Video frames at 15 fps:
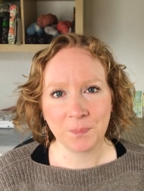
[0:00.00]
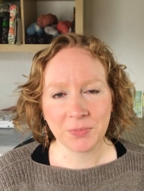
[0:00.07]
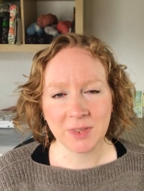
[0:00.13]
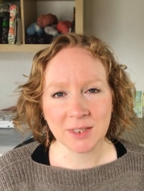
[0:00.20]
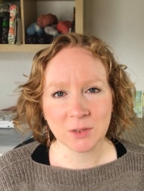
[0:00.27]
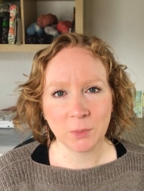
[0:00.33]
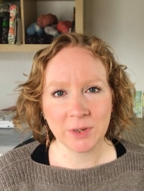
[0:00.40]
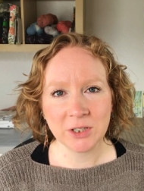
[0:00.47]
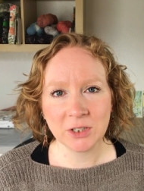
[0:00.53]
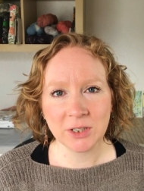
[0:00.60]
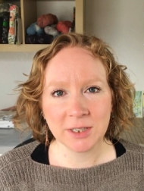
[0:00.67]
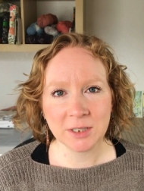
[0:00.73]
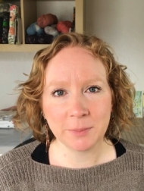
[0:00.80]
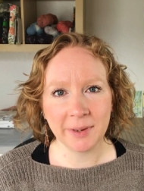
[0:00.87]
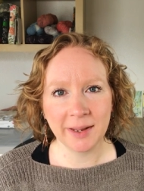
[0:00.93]
this winter
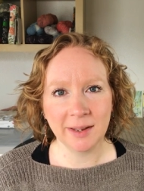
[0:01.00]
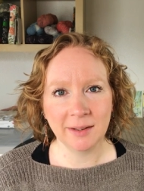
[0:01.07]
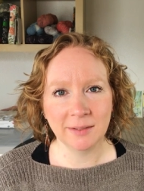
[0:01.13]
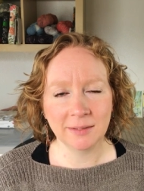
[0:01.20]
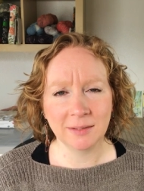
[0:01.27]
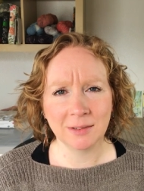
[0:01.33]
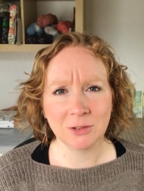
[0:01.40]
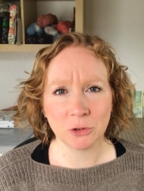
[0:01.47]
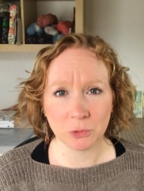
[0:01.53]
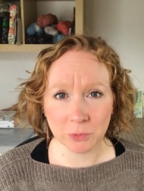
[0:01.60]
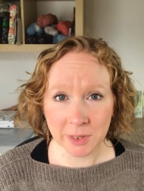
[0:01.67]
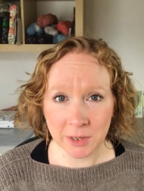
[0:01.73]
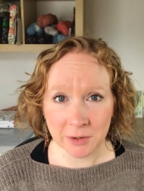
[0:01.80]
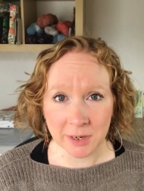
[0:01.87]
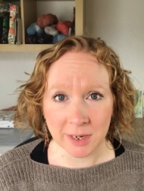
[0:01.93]
has been
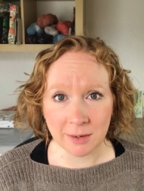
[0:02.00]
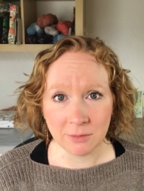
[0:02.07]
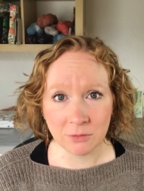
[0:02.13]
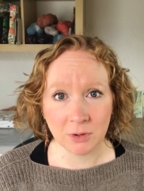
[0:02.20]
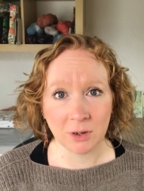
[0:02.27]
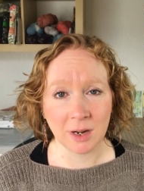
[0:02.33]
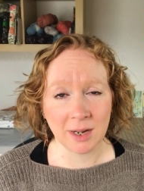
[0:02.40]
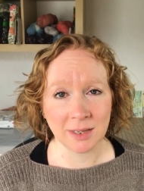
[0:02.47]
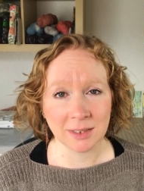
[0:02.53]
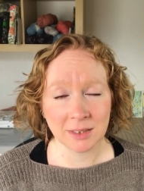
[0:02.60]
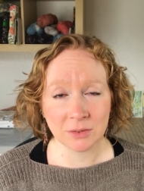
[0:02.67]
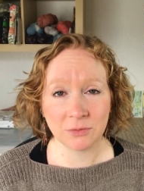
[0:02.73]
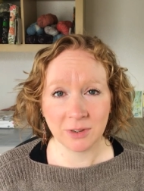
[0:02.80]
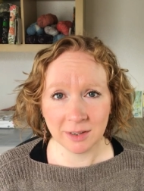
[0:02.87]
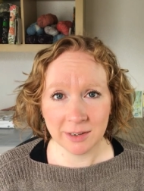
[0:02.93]
dreary for
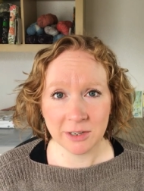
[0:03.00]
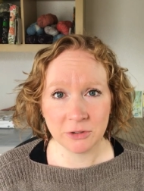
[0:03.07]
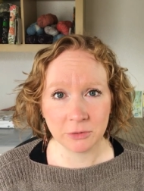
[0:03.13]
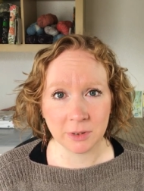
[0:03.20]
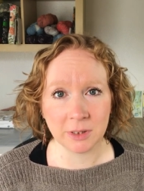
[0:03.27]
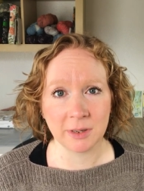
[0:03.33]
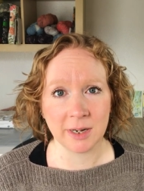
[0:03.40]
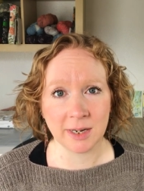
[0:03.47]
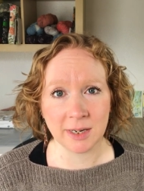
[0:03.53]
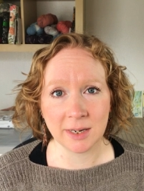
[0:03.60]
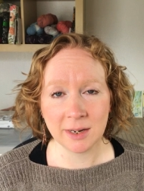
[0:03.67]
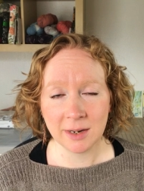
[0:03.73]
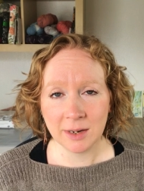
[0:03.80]
us, very dreary.